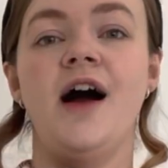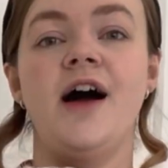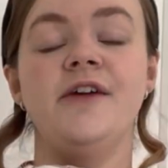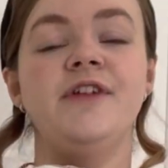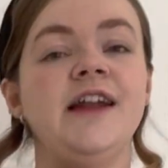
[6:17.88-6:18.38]

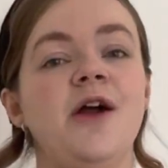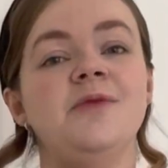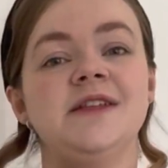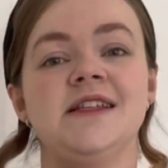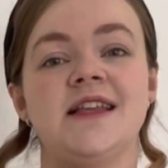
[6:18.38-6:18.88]
I really hope
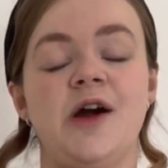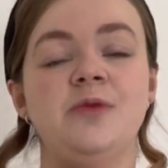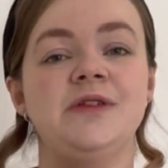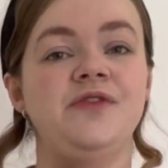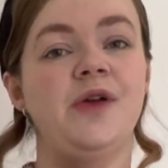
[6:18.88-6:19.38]
this has
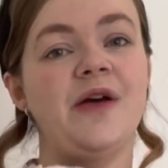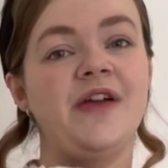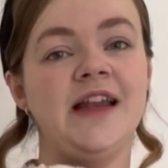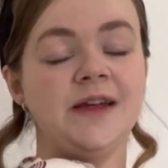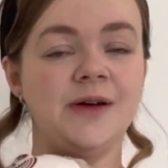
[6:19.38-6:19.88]
helped. If you have
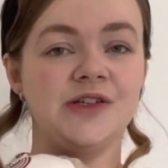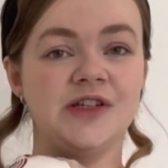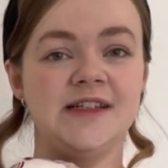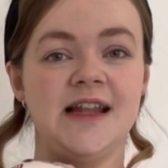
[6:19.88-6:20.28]
any questions,